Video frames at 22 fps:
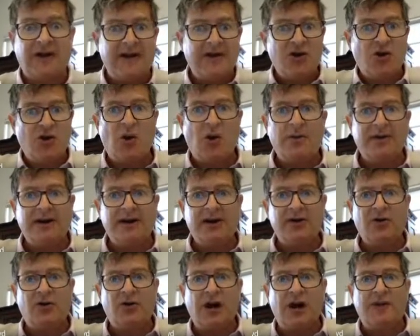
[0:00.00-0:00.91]
You open it
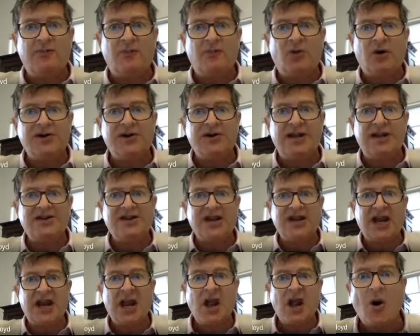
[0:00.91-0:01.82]
all up and what do they
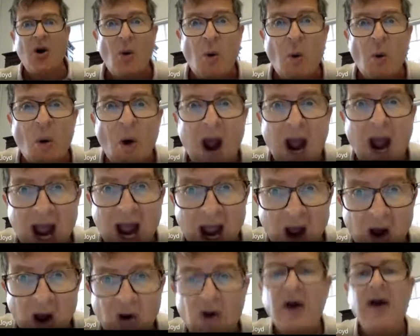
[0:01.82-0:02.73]
say?
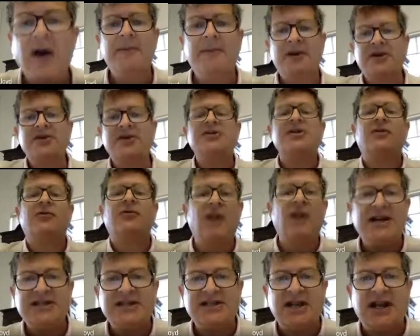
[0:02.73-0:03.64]
Wow, because the
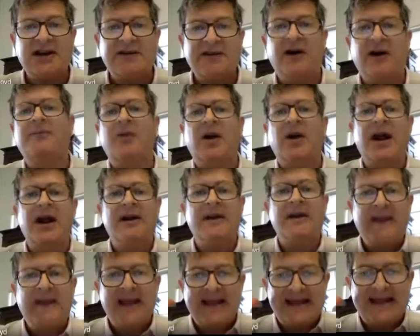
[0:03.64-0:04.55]
right side of our brain
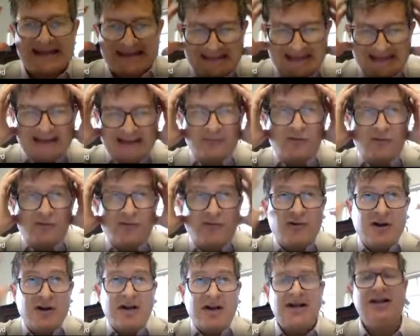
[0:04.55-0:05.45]
is
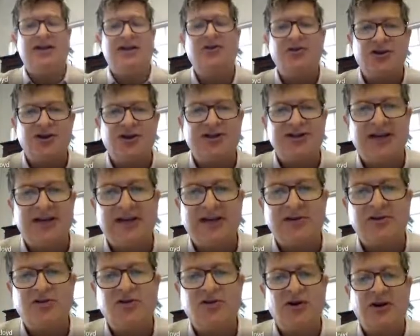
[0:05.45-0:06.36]
really interested
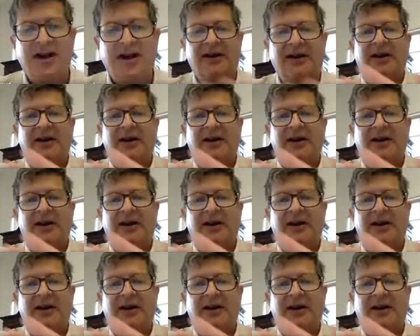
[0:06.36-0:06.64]
in trying to